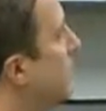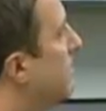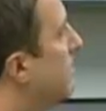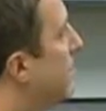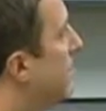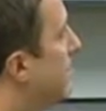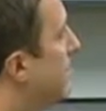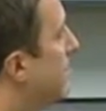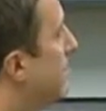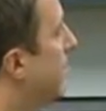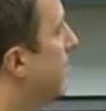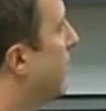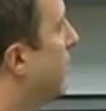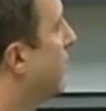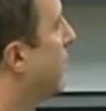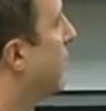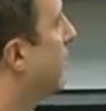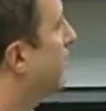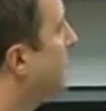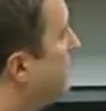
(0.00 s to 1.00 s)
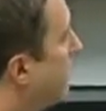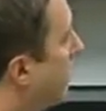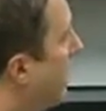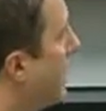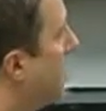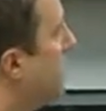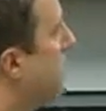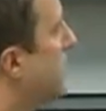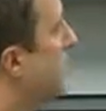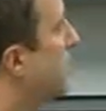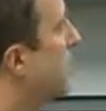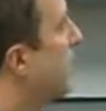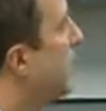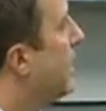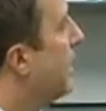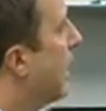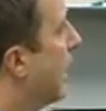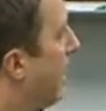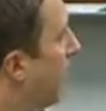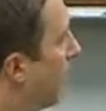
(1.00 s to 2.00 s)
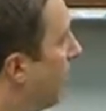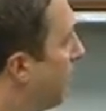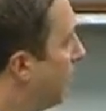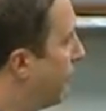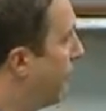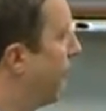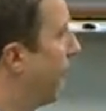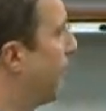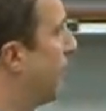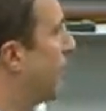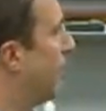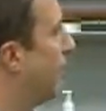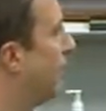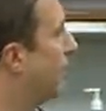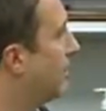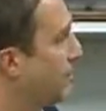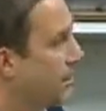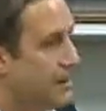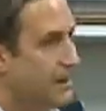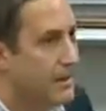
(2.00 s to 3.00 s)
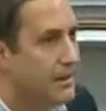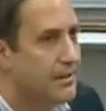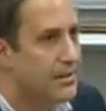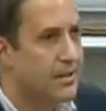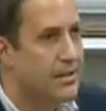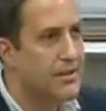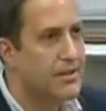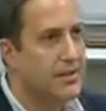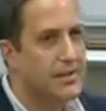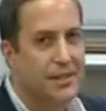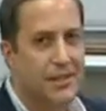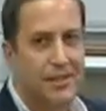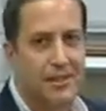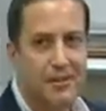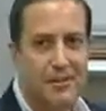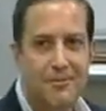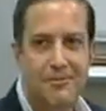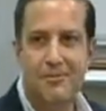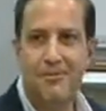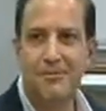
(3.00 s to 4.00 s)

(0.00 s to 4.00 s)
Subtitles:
to be in the set of all college graduates. I went further. Dustin, you here?